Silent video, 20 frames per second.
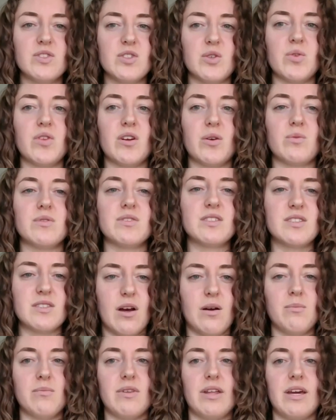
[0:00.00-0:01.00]
So there was
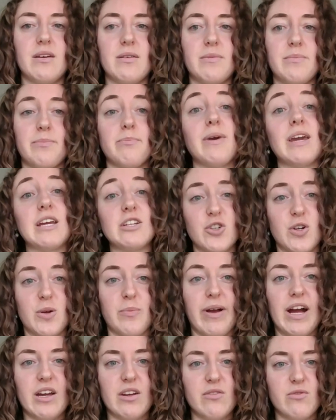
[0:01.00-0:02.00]
some like
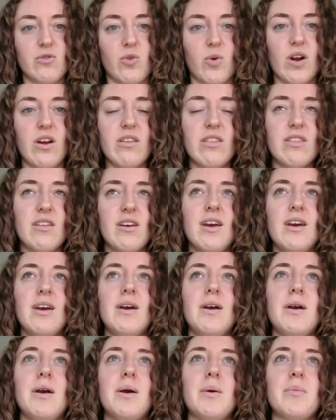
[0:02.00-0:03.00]
major back and forth.
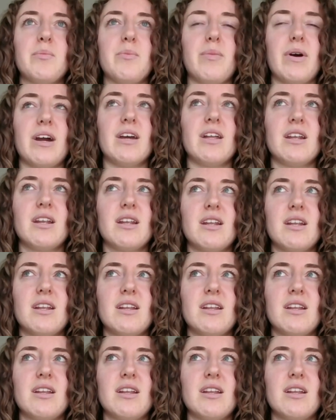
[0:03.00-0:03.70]
But